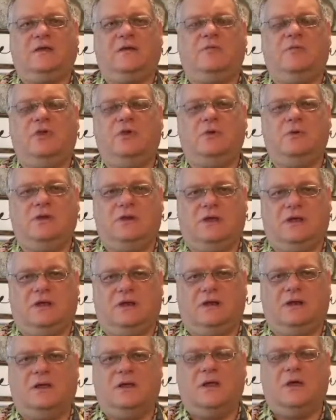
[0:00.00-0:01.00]

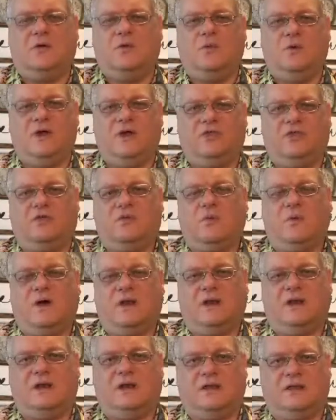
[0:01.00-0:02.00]
communion with
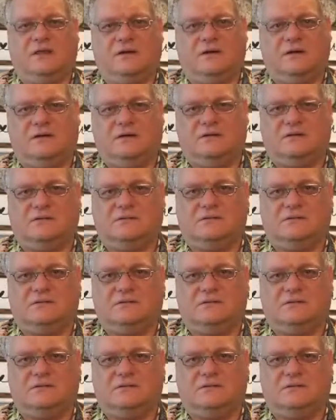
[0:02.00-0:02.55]
one another.